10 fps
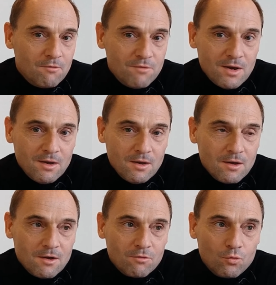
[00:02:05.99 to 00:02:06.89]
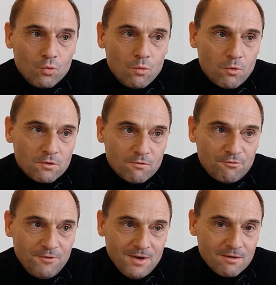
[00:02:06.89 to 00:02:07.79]
Really do what you
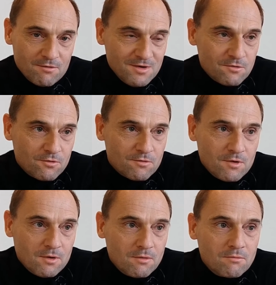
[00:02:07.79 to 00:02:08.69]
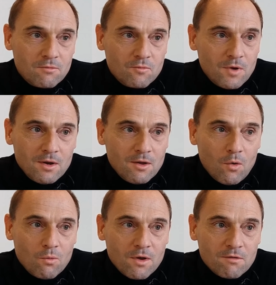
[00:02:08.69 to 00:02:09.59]
feel is interesting. Really
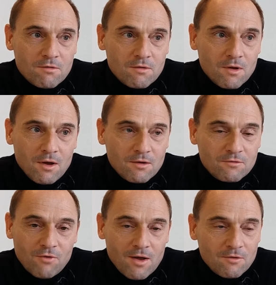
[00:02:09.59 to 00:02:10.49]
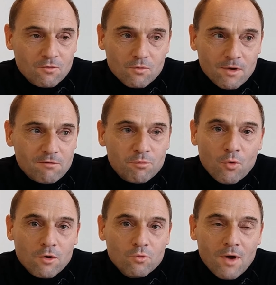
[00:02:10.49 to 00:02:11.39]
always uh, try to
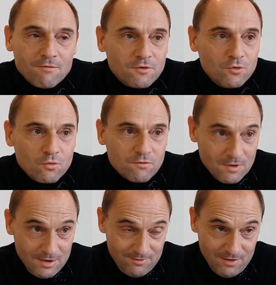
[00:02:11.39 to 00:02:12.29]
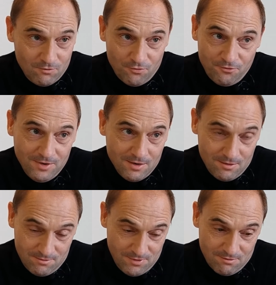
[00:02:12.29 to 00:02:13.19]
explore new avenues that you
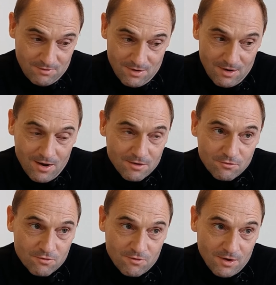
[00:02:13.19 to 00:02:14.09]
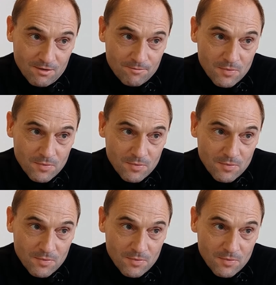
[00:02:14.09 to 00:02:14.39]
feel inside are interesting.